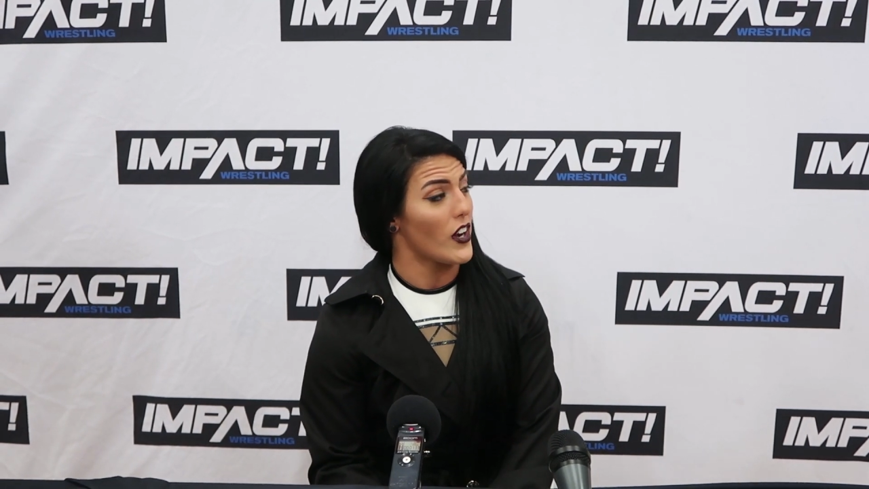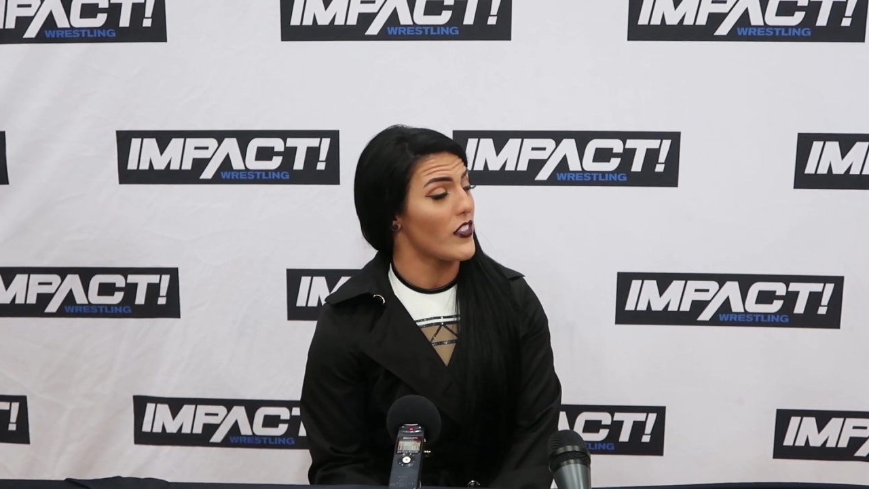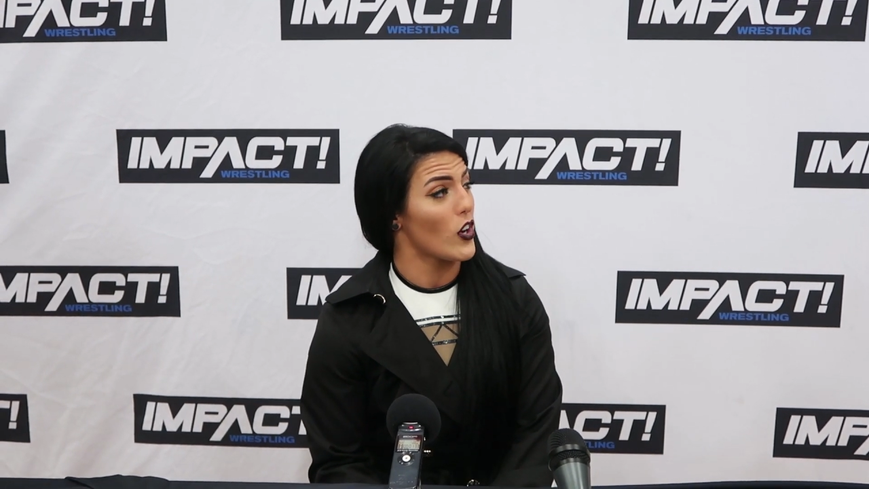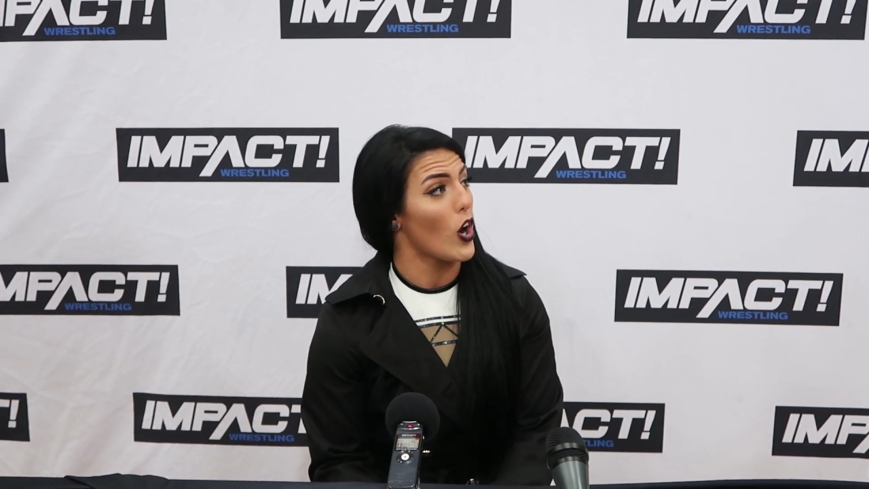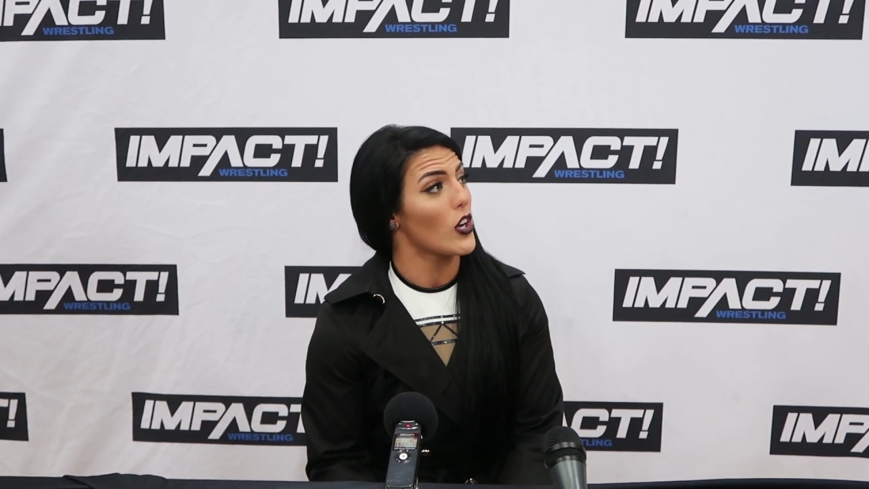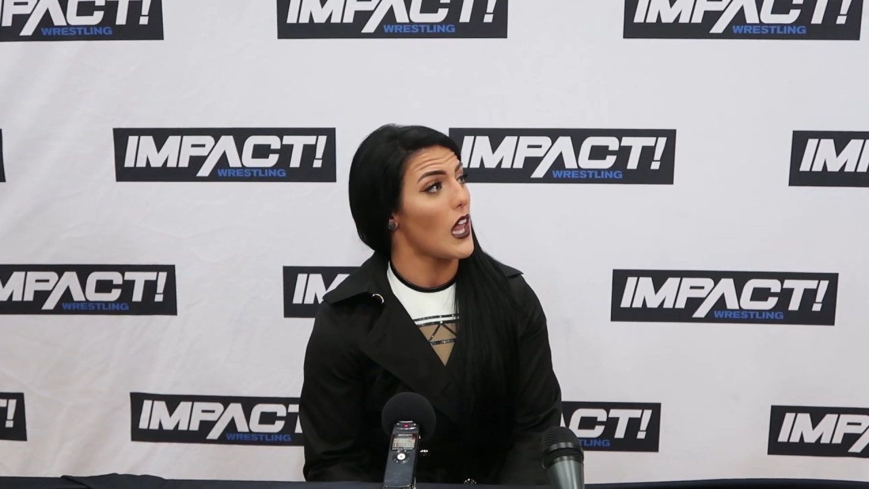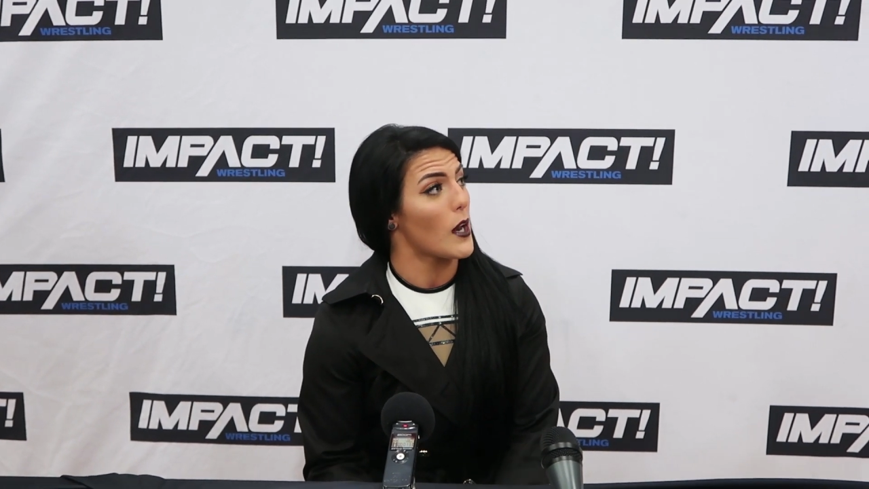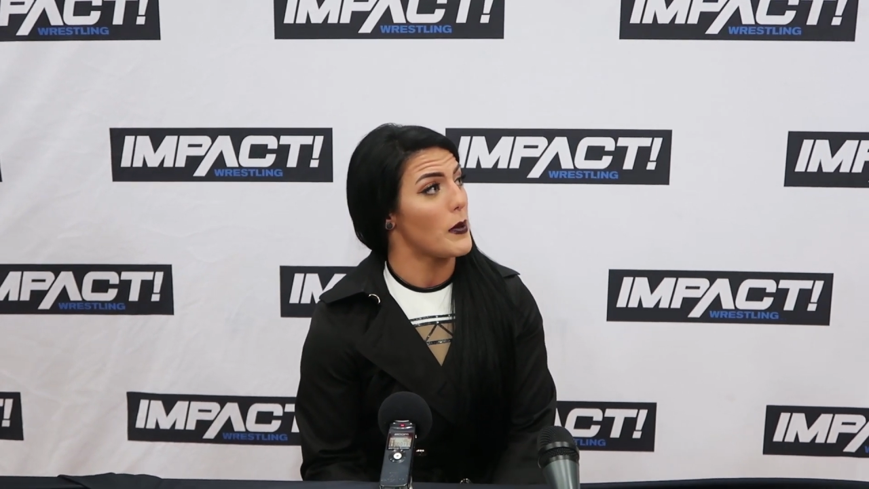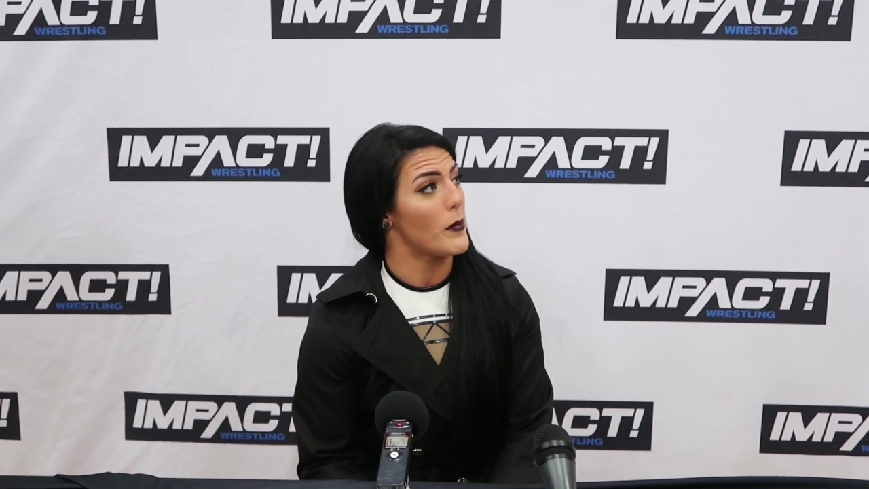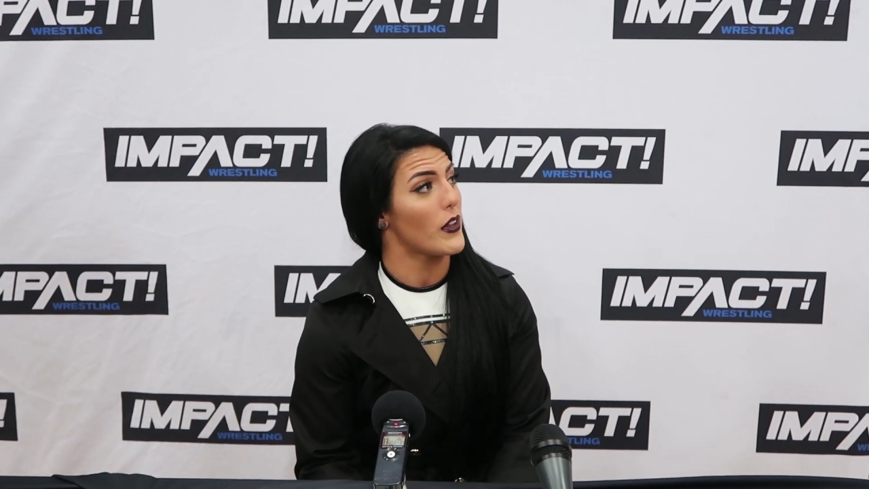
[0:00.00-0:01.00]
and there are a
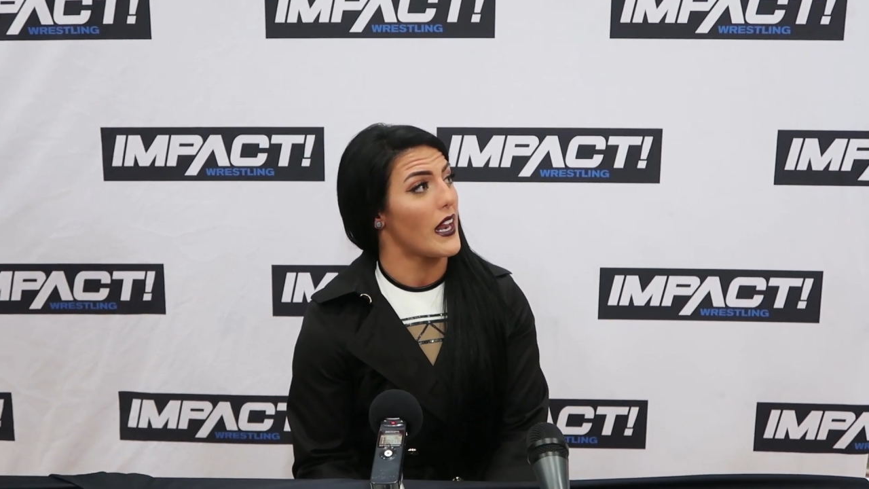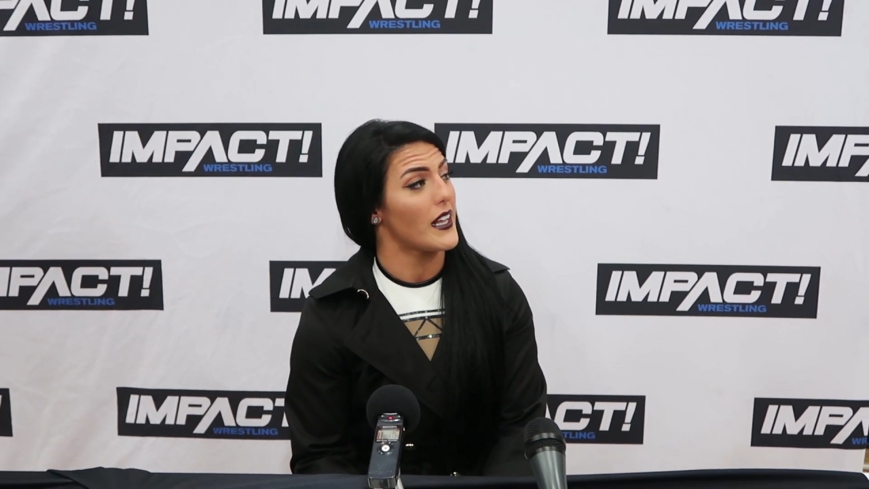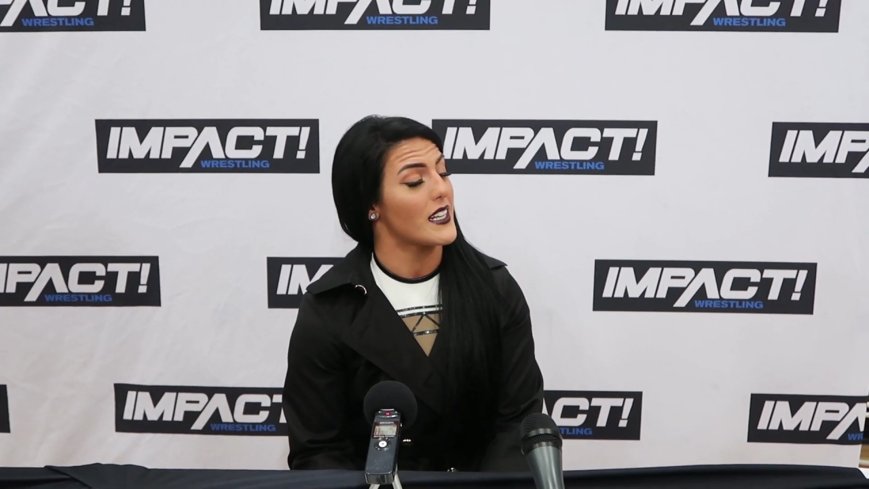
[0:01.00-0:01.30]
lot of people that